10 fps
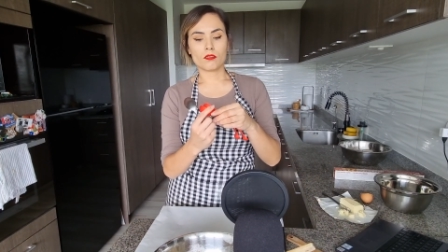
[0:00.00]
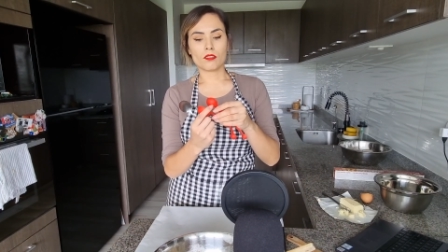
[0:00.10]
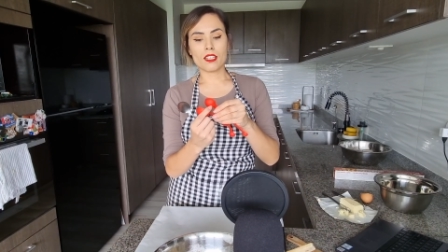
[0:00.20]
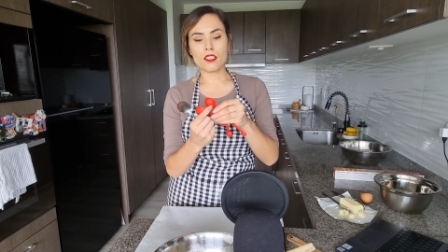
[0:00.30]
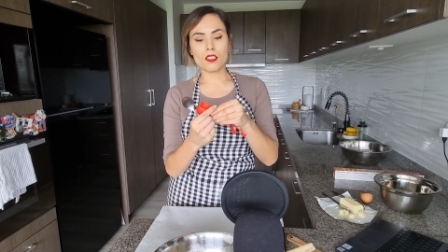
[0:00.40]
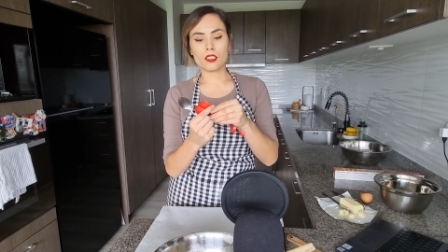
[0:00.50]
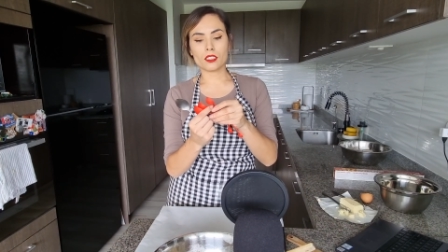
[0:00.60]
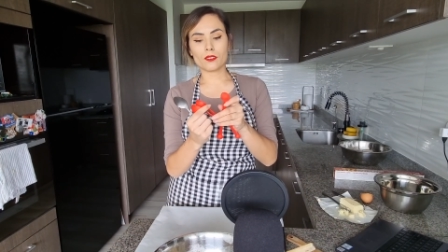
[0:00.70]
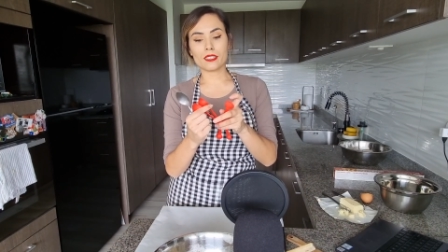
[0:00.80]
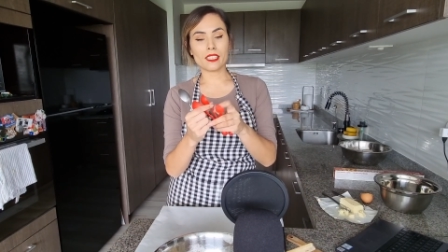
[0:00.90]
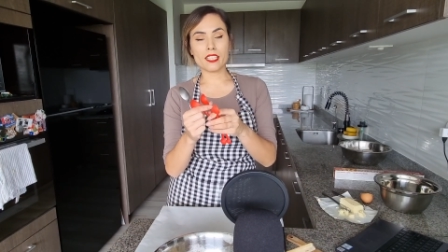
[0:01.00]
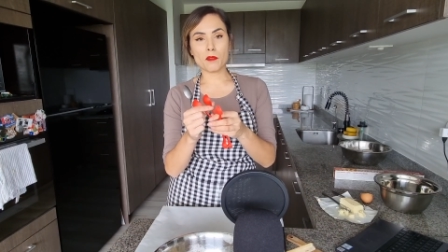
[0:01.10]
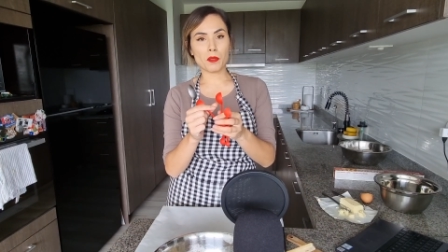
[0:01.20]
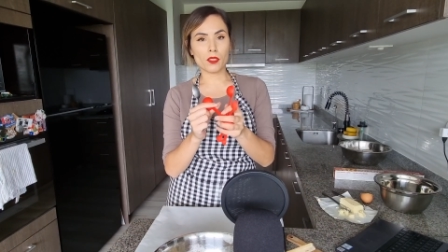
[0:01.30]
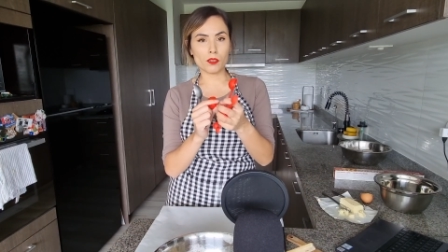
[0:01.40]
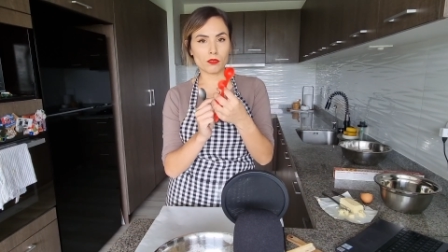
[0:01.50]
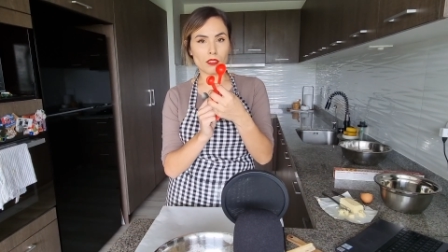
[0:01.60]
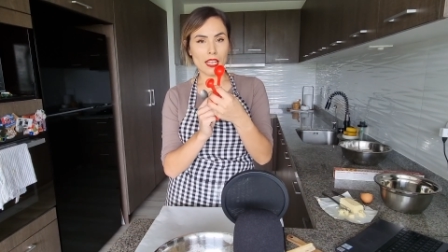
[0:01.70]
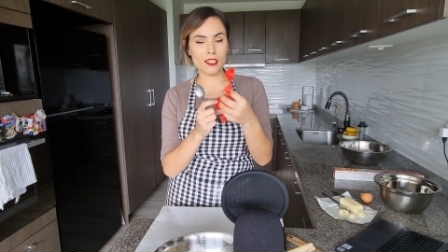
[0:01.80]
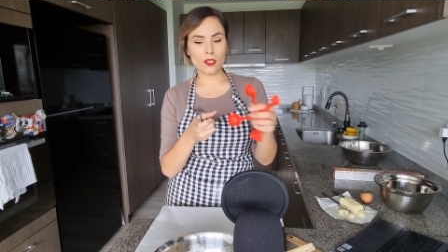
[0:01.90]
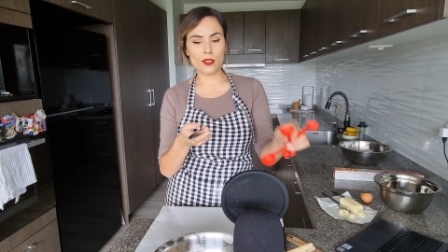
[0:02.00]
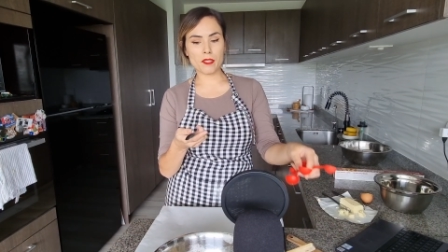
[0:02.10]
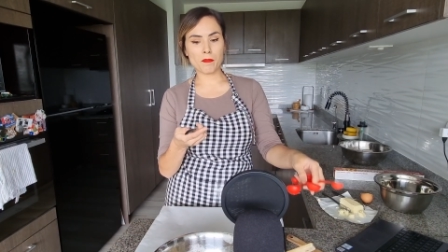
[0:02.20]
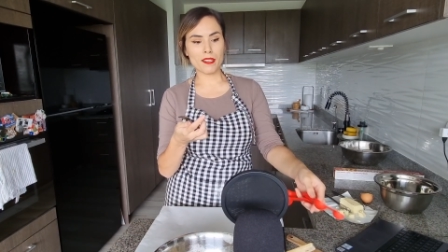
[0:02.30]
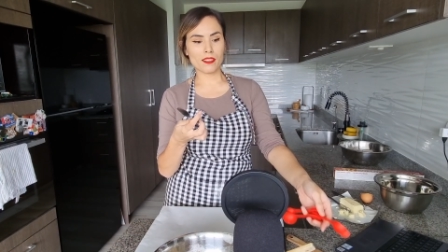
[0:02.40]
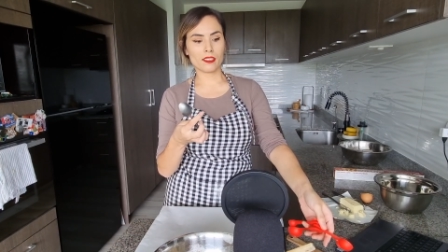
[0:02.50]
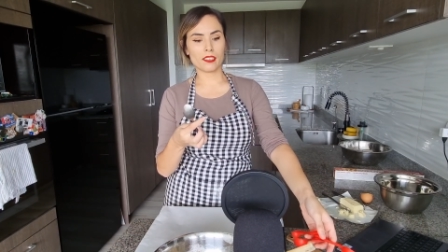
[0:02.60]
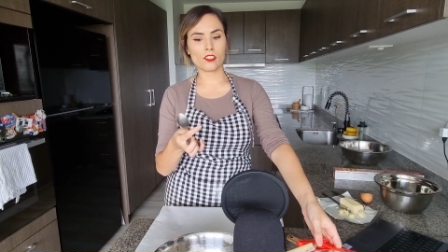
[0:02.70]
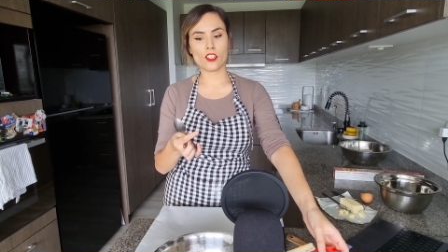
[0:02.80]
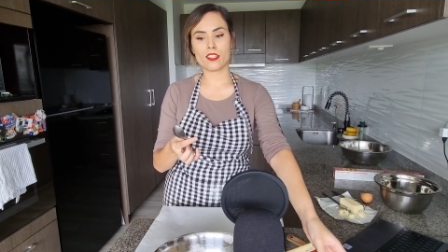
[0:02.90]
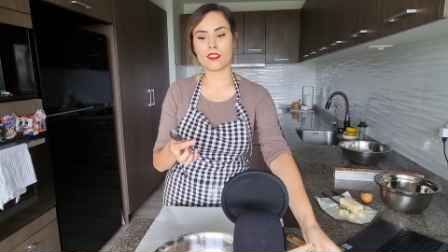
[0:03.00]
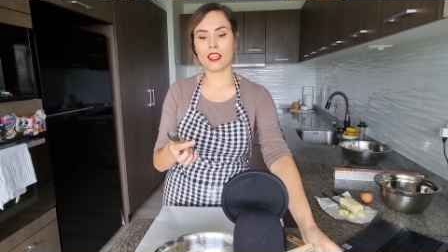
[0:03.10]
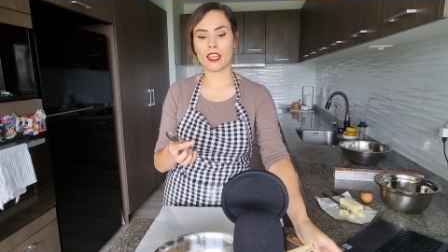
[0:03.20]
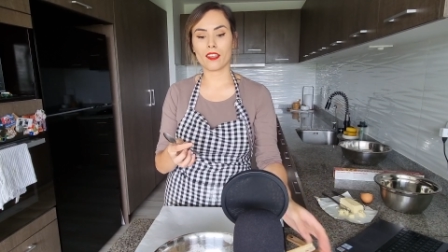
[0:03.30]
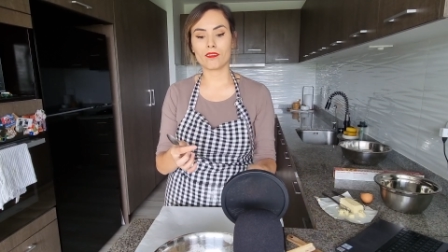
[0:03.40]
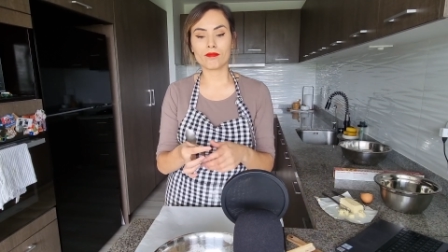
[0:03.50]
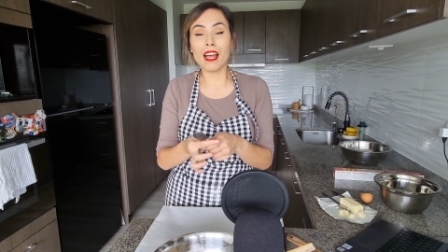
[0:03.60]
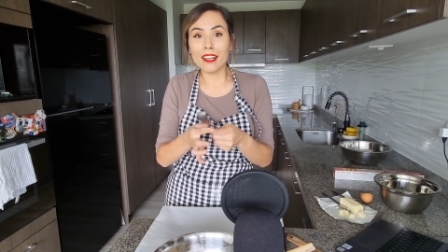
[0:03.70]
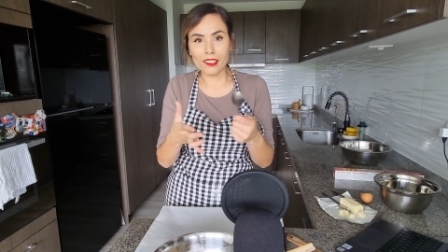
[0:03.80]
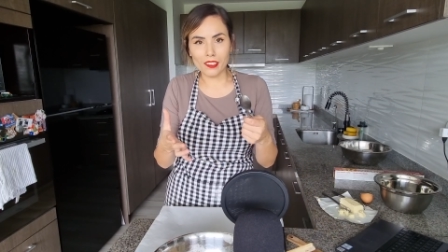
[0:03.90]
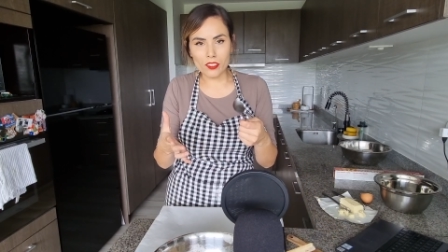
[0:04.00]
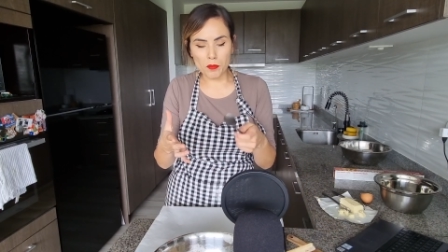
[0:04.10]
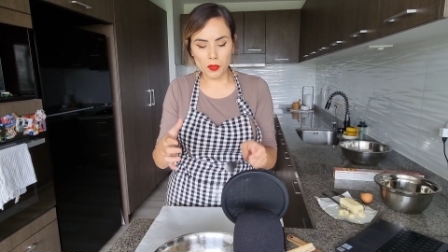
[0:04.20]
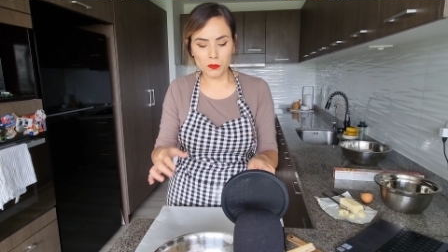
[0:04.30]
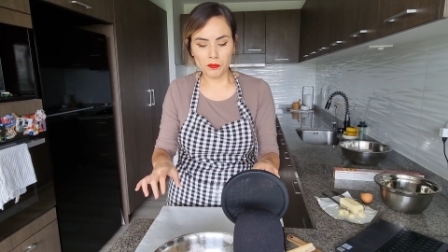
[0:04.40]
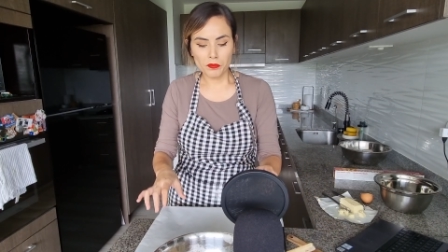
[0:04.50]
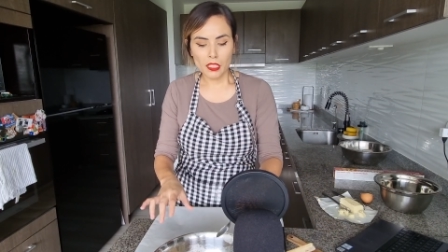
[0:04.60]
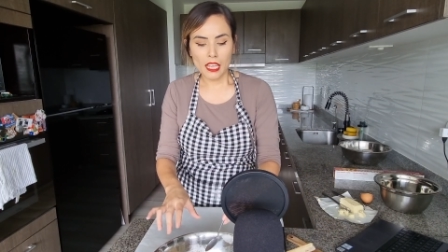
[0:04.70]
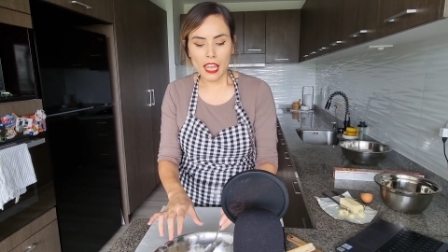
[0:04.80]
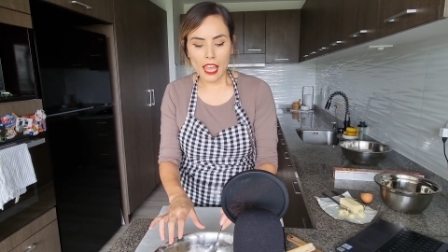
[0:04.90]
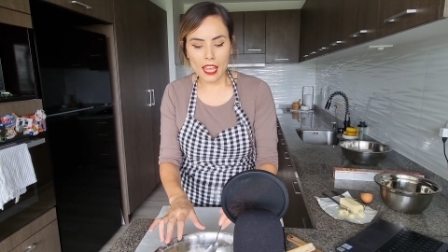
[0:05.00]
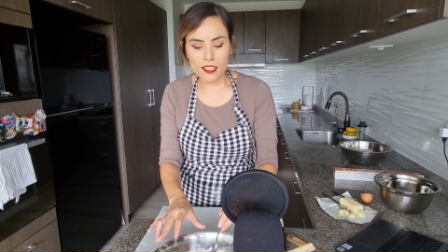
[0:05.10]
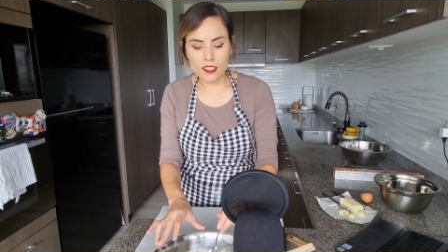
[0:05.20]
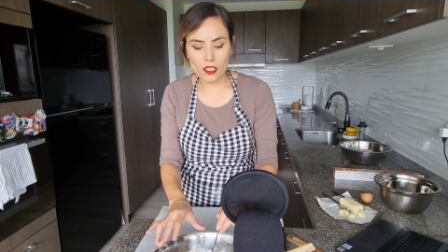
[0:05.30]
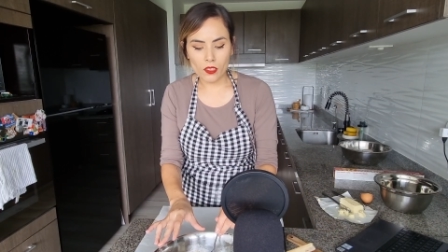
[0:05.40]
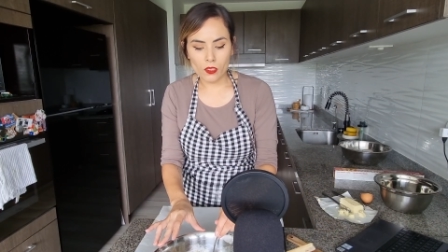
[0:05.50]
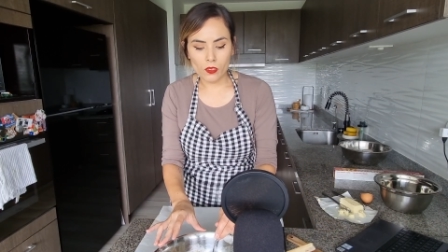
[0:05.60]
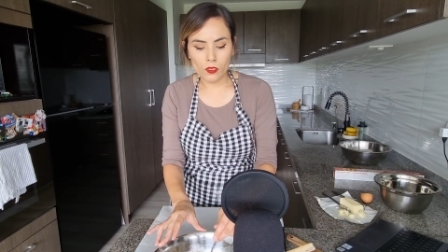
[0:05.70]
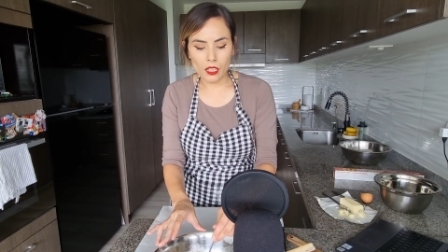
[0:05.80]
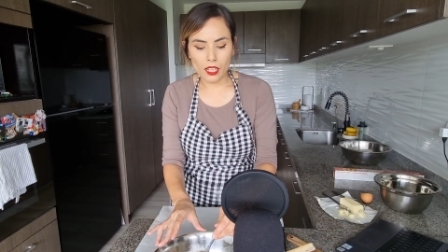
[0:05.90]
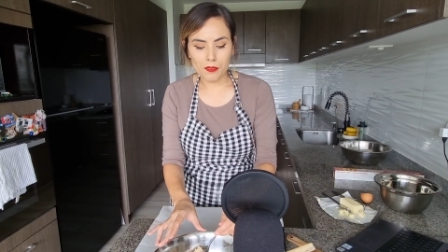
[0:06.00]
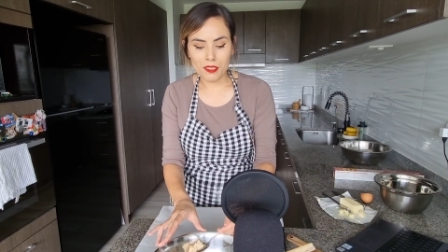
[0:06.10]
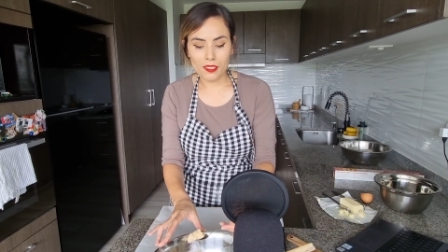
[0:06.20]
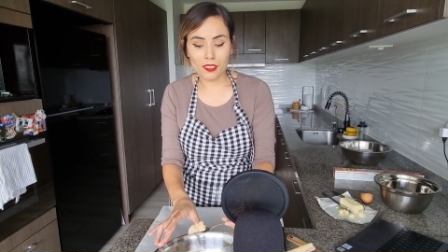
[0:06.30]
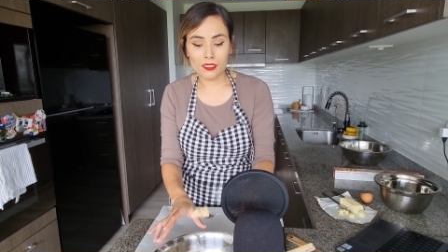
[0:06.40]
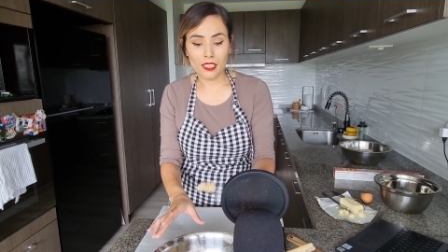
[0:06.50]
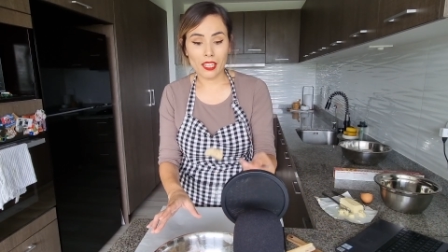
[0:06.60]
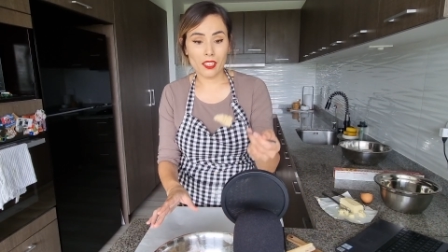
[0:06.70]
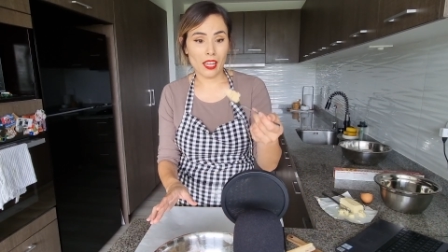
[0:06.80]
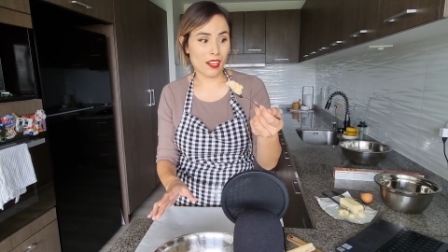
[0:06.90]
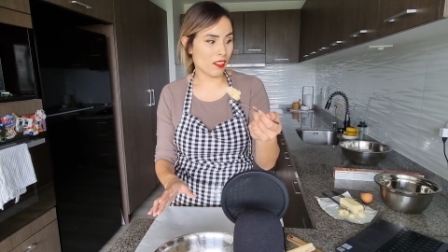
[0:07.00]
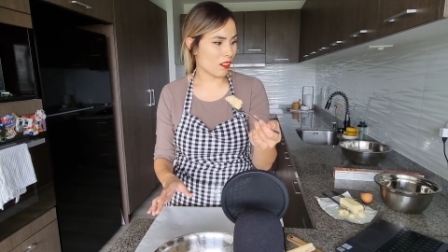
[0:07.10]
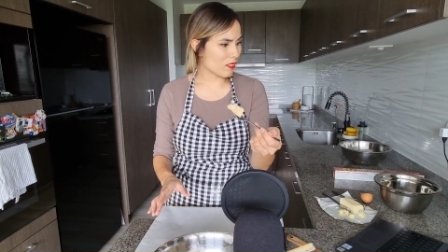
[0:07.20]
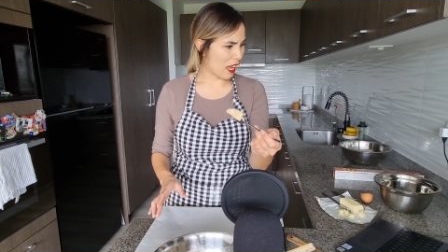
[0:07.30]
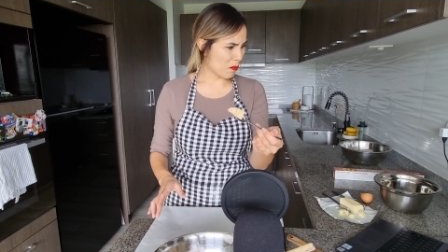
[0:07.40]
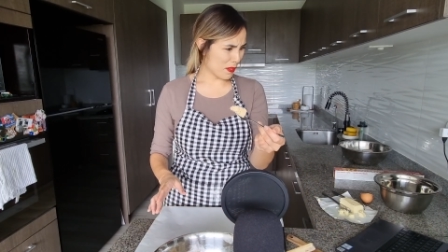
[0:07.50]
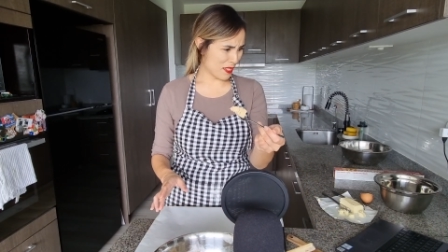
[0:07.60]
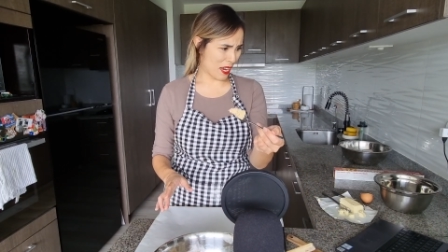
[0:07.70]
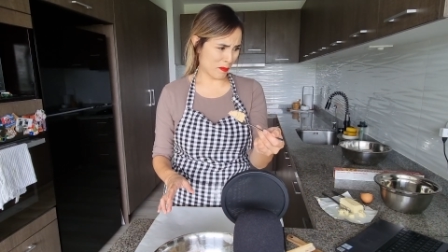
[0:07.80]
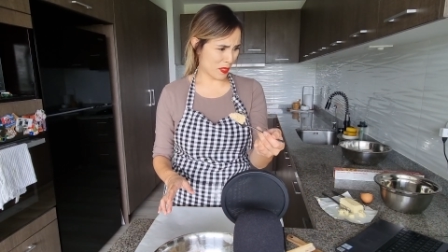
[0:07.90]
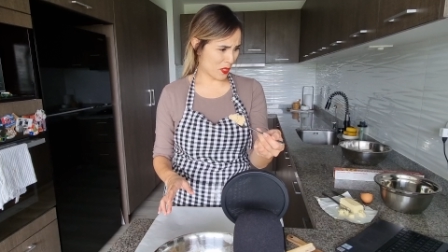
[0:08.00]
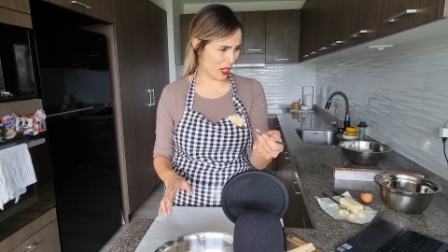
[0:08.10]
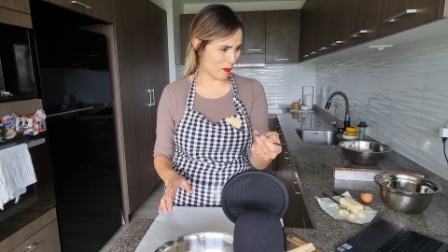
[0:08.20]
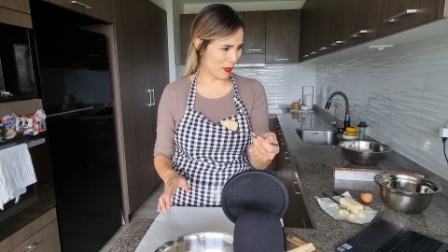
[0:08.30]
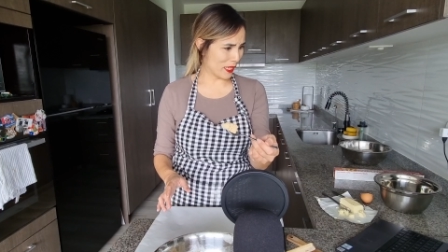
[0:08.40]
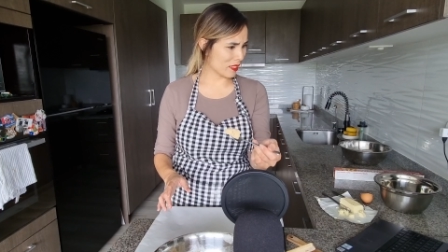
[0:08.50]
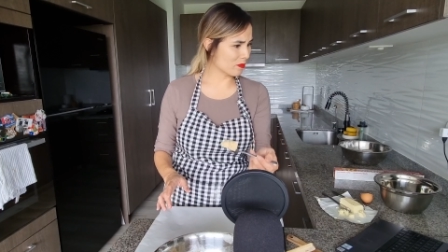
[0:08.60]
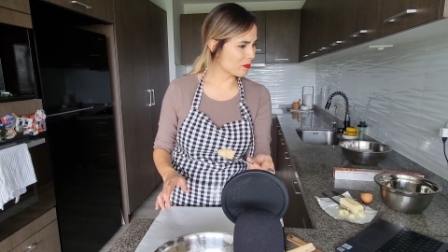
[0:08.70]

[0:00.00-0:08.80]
This is also a teaspoon, and so it's basically just like a little spoon. And so I'm just gonna take, I don't know, that much? How much should we put?